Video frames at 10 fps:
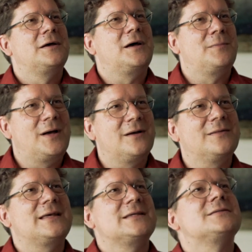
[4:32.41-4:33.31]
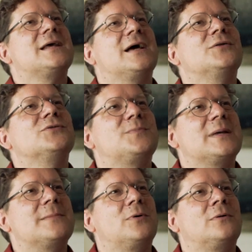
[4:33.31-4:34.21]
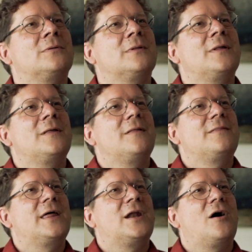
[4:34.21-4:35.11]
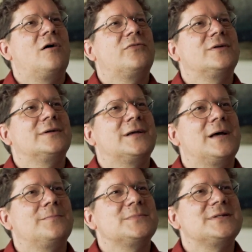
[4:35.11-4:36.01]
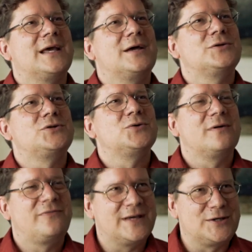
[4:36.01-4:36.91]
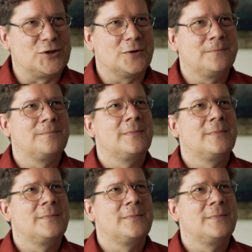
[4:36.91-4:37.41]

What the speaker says: among these townspeople that often comes down to a figure